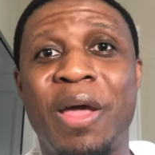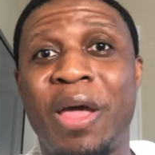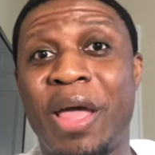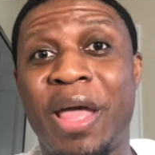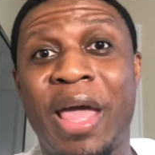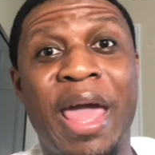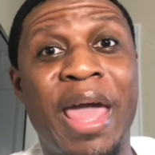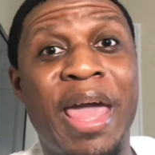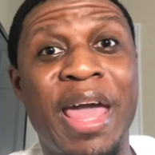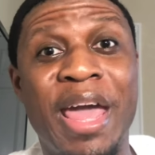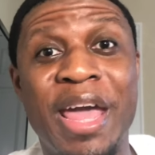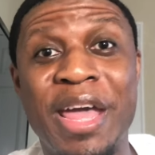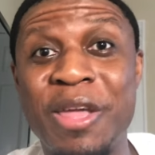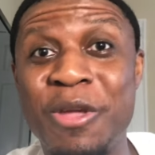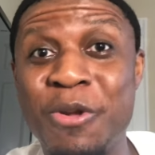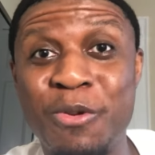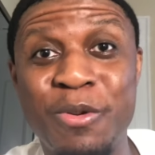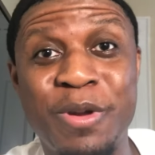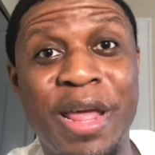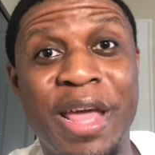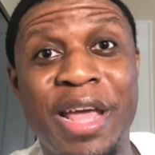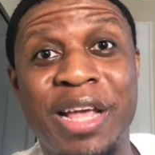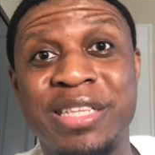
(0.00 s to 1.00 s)

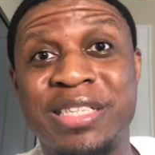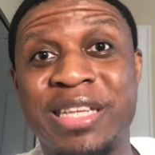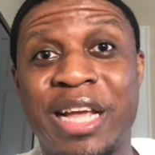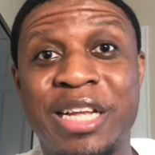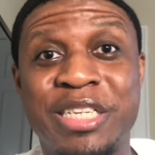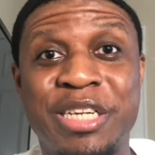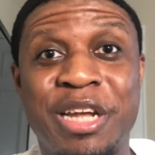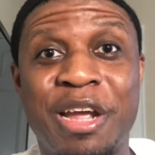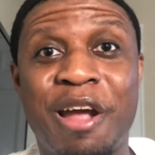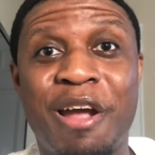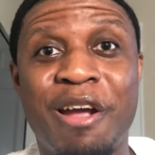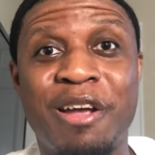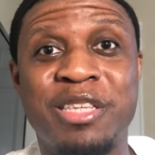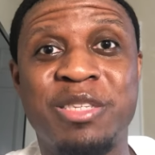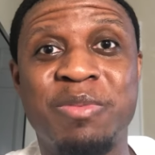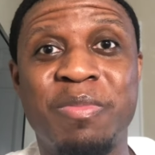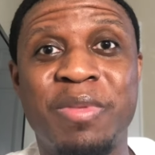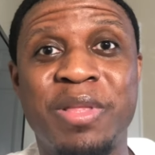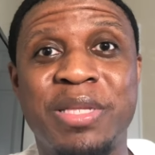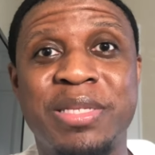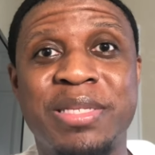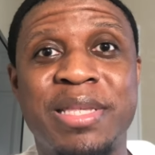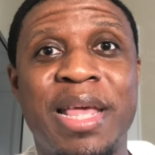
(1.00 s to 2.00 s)
AAU days, like J.R.
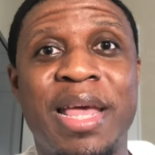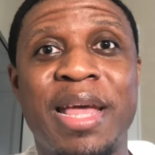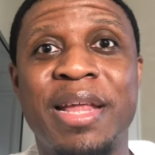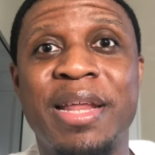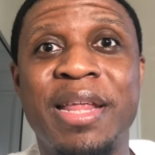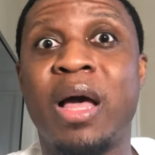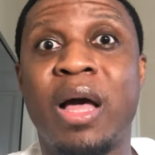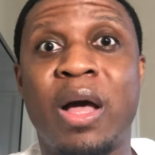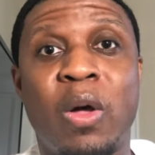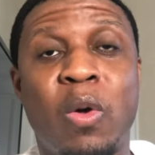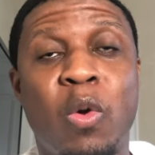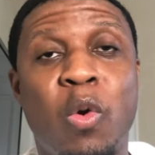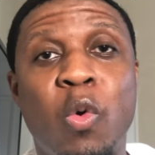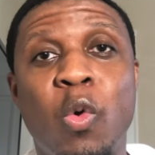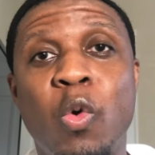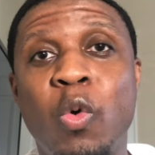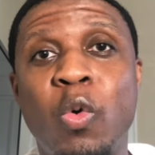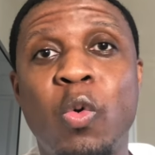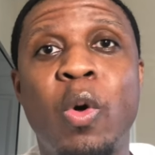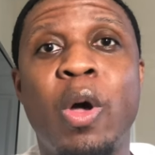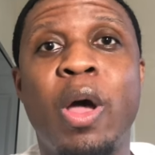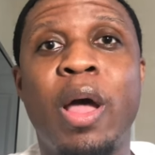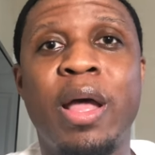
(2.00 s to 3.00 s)
Smith said,
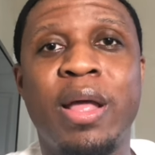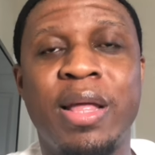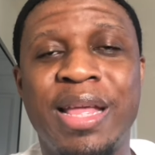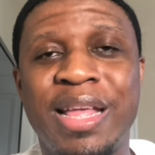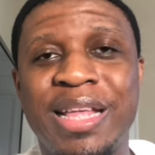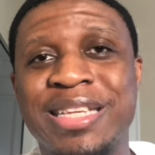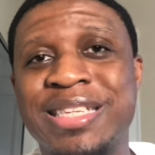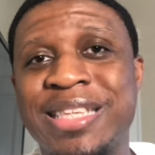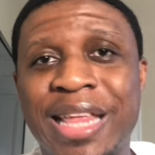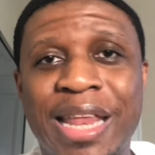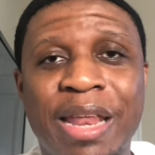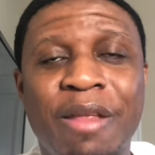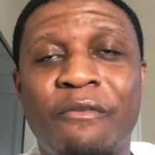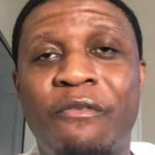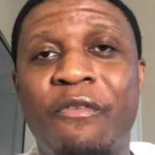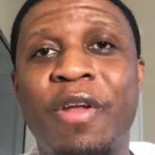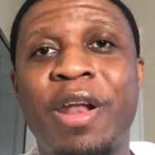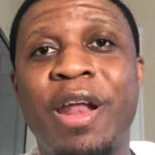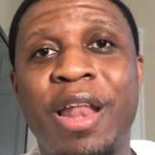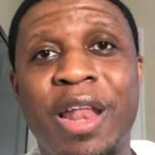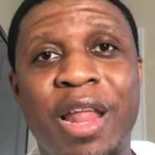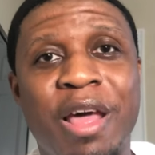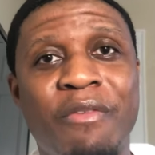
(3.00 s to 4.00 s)
who is in it for
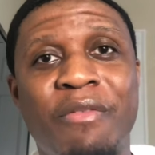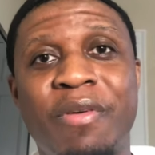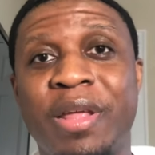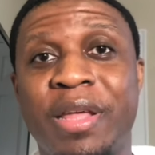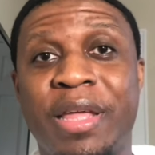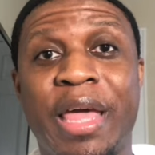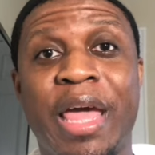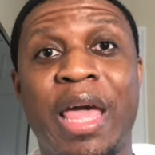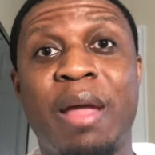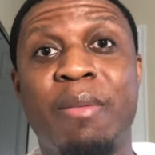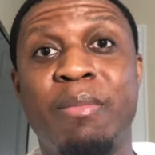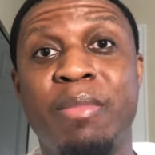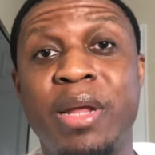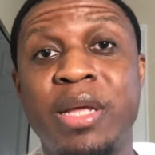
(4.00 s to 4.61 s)
the love of the game?